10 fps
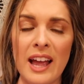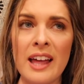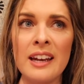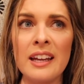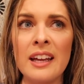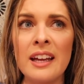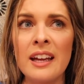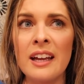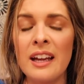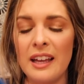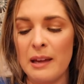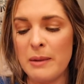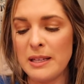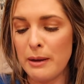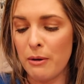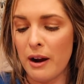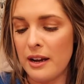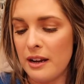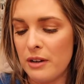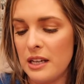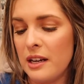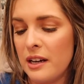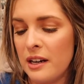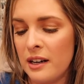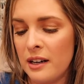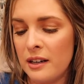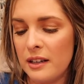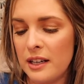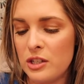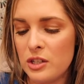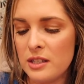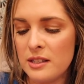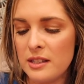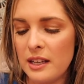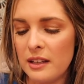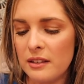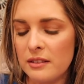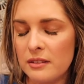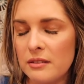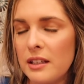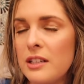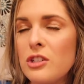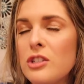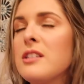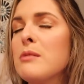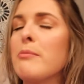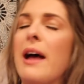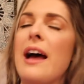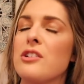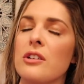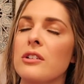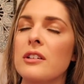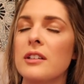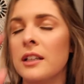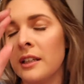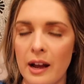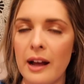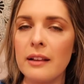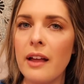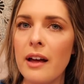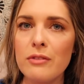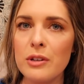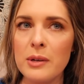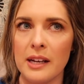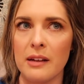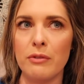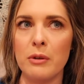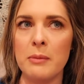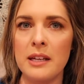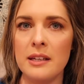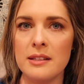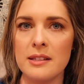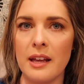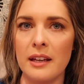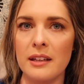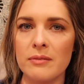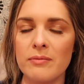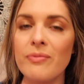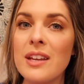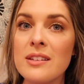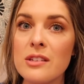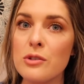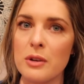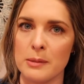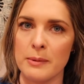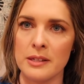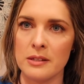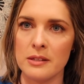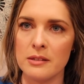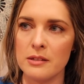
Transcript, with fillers: And it makes me cry every year. It's just like, it's just magical. I love doing it. For me, it's like, this is Christmas.